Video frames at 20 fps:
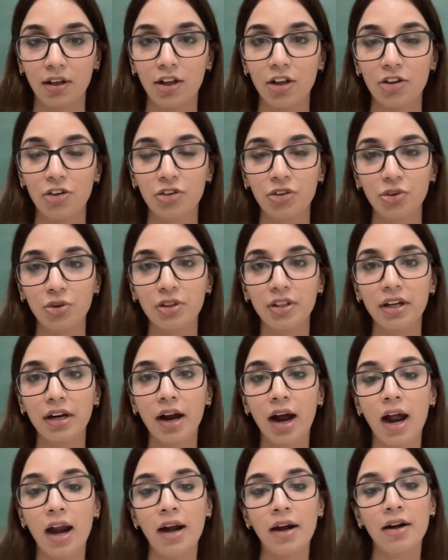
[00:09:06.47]
So
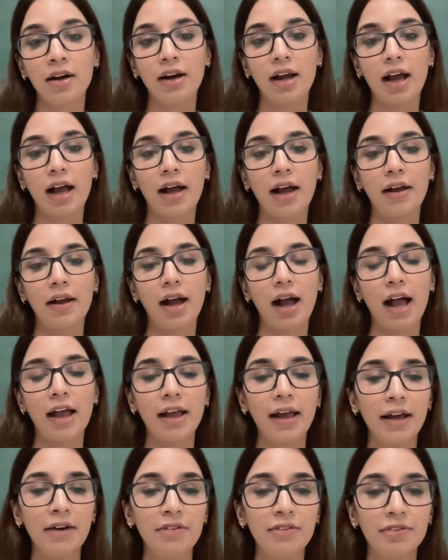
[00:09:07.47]
I
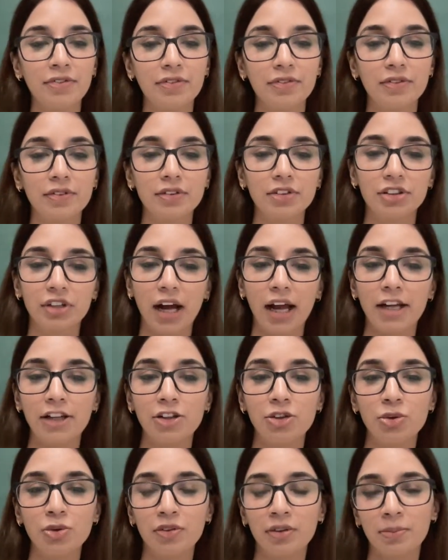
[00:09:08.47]
have tried
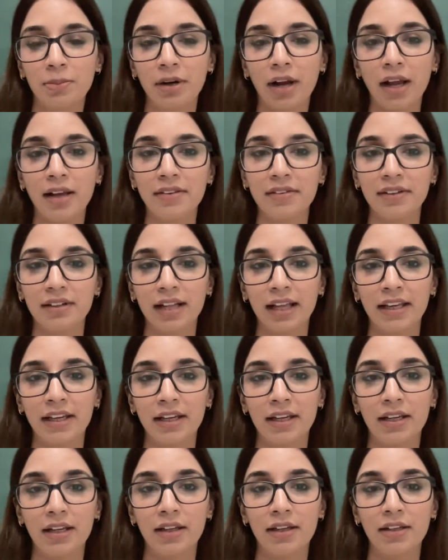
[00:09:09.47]
to summarize it
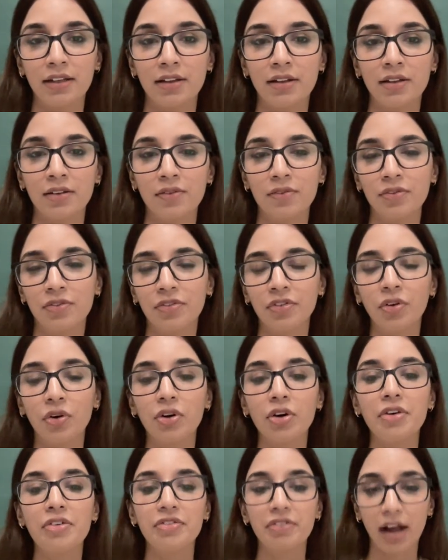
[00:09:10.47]
like in
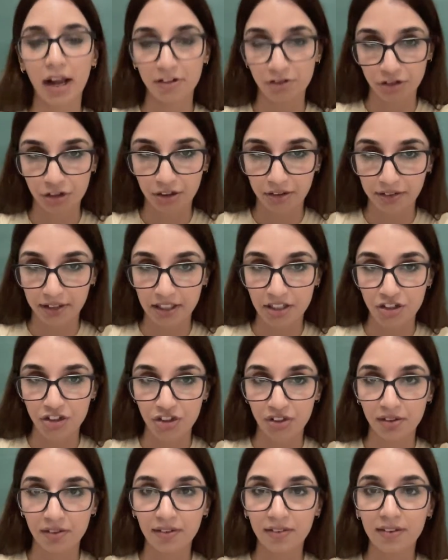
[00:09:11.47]
4 or 5
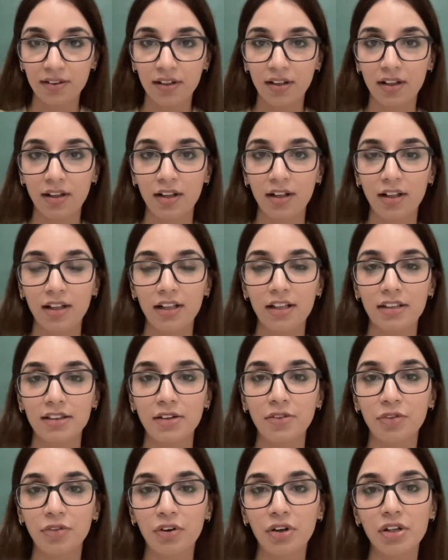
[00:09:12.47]
jurisdictions.
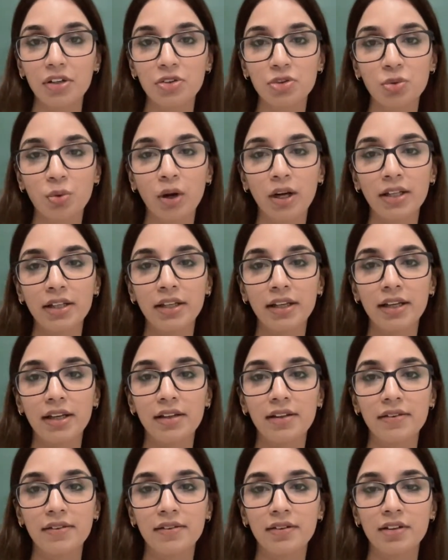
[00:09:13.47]
The first one
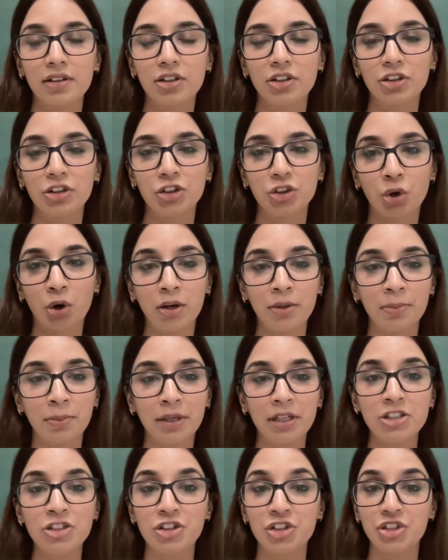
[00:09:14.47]
is
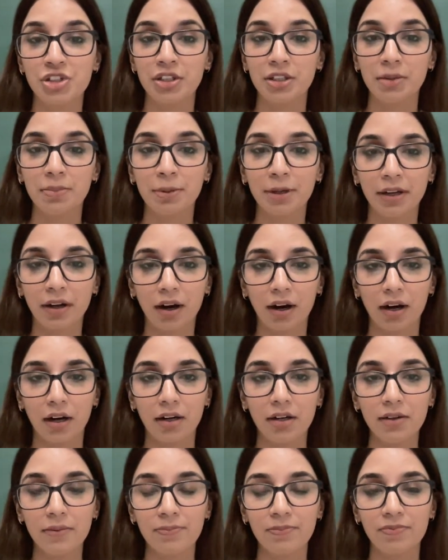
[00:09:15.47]
European
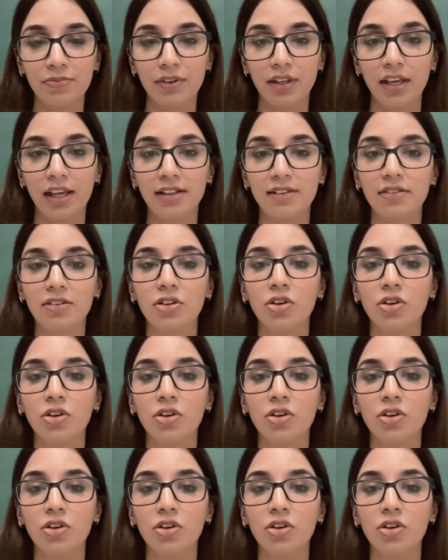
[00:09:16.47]
GDPR. It's